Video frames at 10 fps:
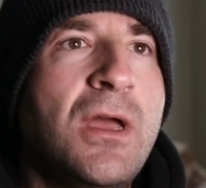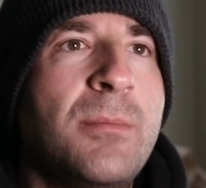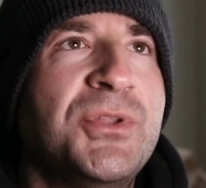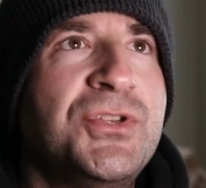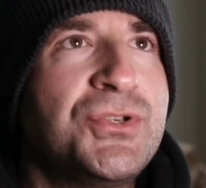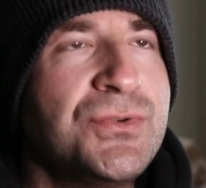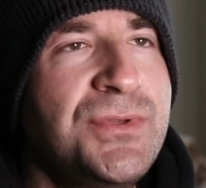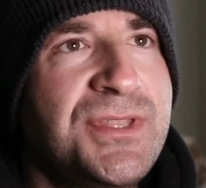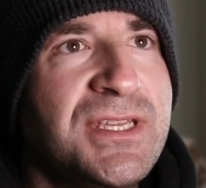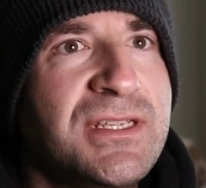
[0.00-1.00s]
But the
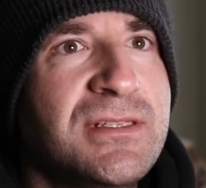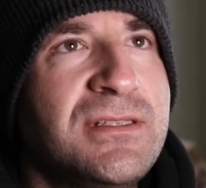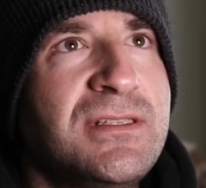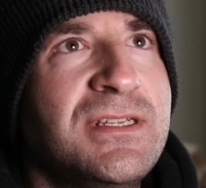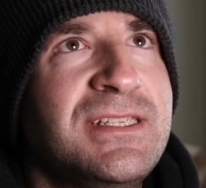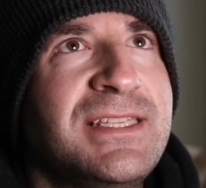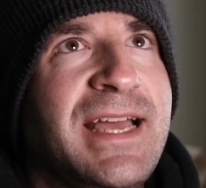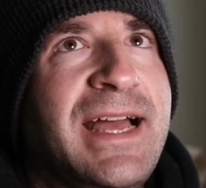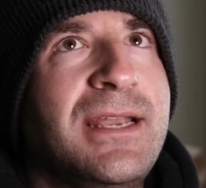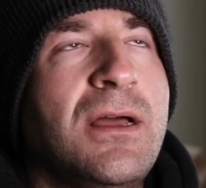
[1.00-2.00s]
truth is
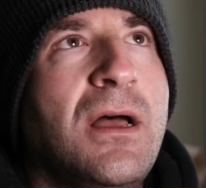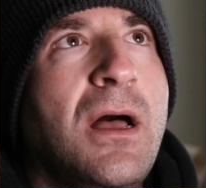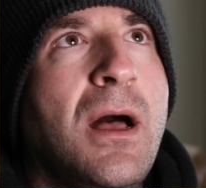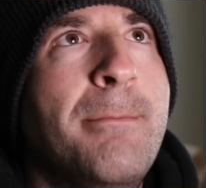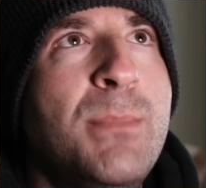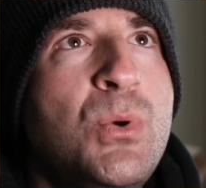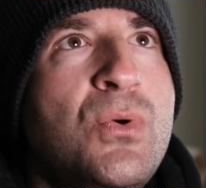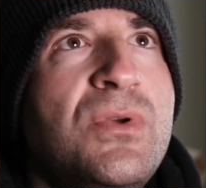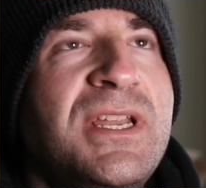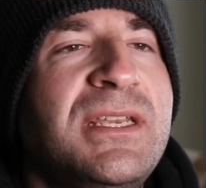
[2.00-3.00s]
that a
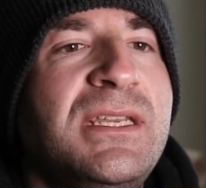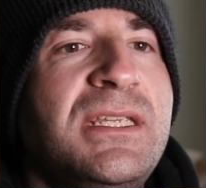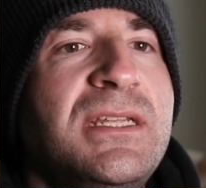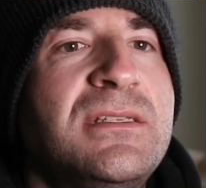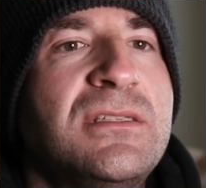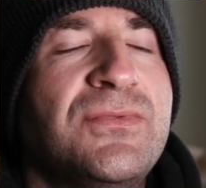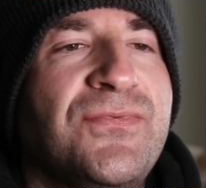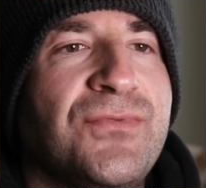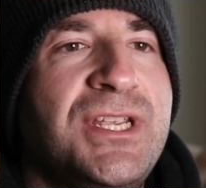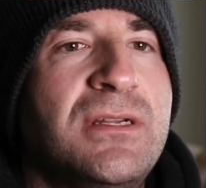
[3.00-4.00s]
moon needs the
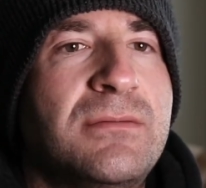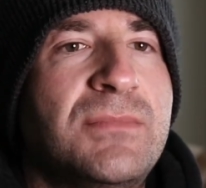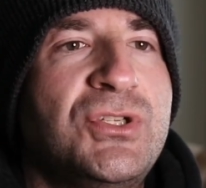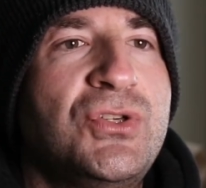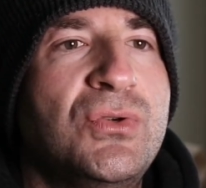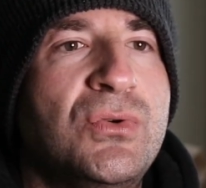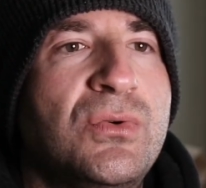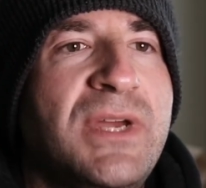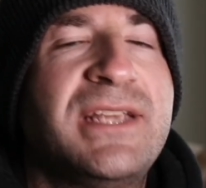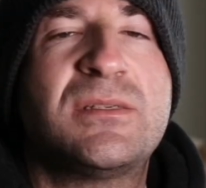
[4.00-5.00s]
freedom
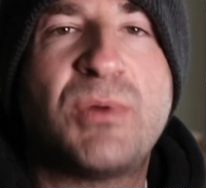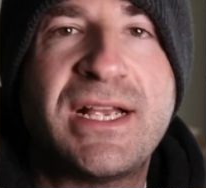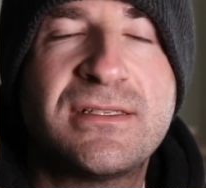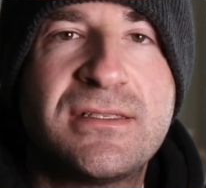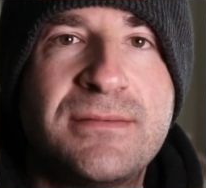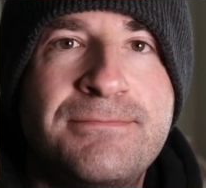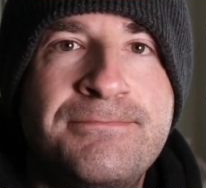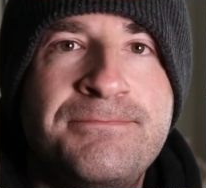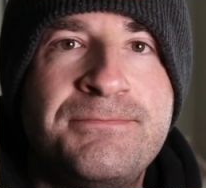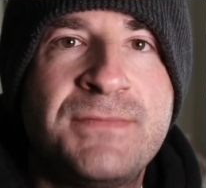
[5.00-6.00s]
to express
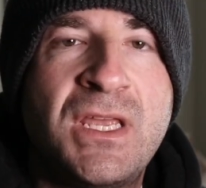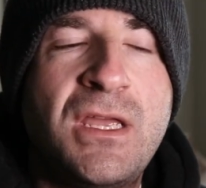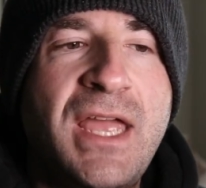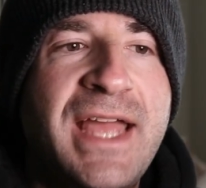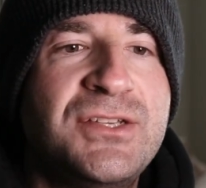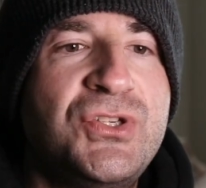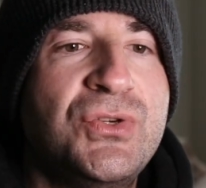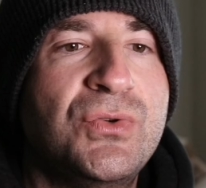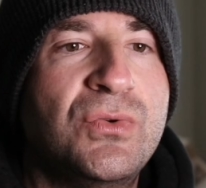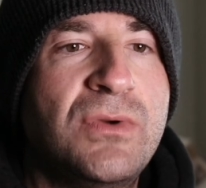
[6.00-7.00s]
and
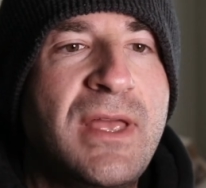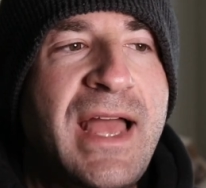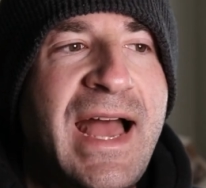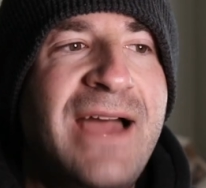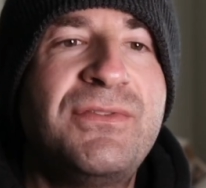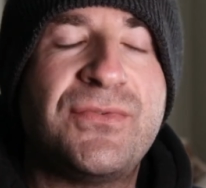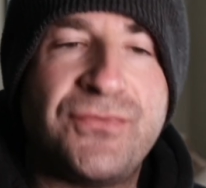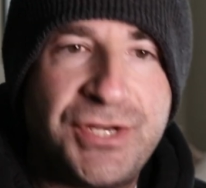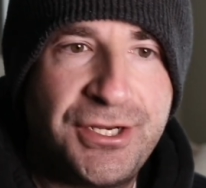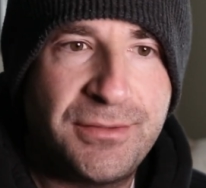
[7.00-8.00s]
to have the
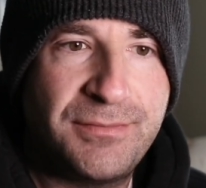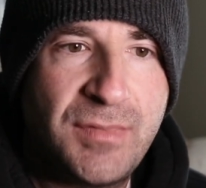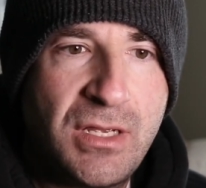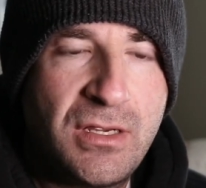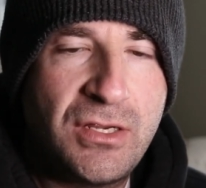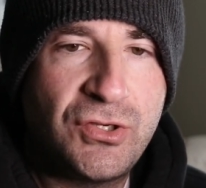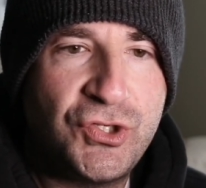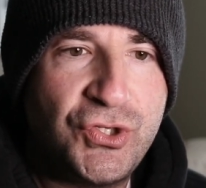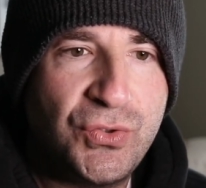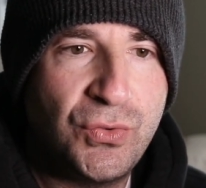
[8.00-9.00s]
freedom
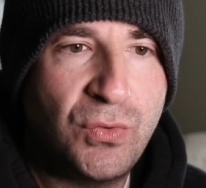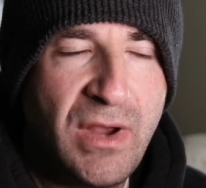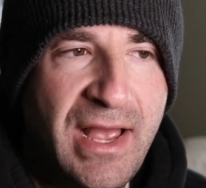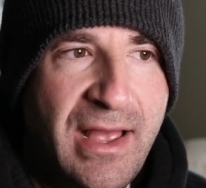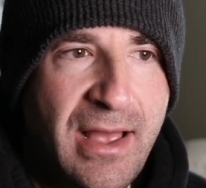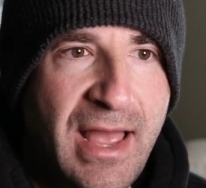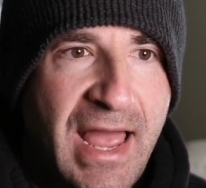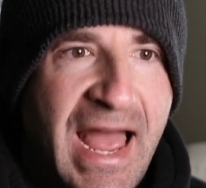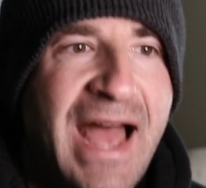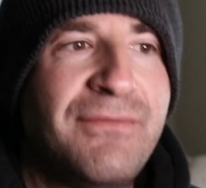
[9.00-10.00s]
to
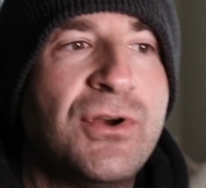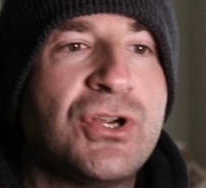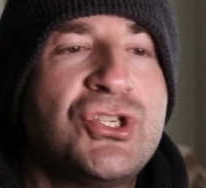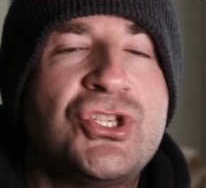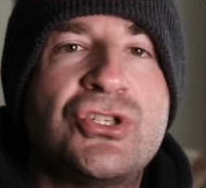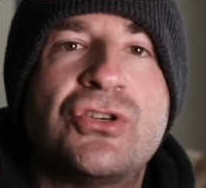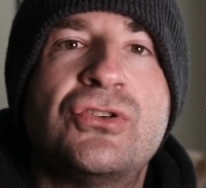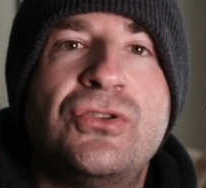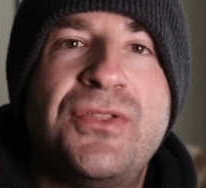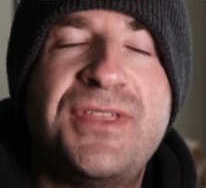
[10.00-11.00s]
have
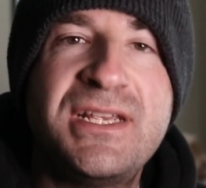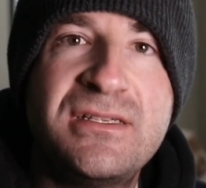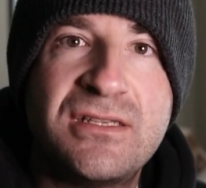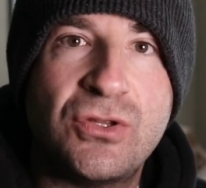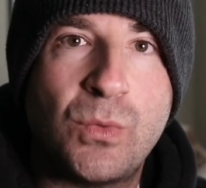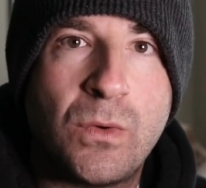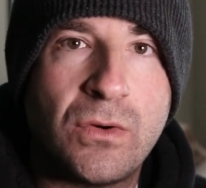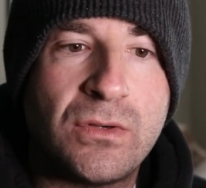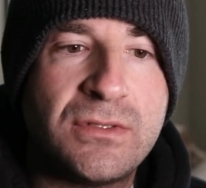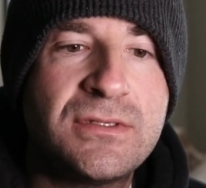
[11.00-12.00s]
external things in the
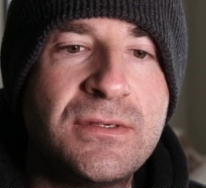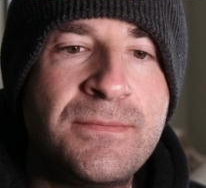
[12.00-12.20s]
world,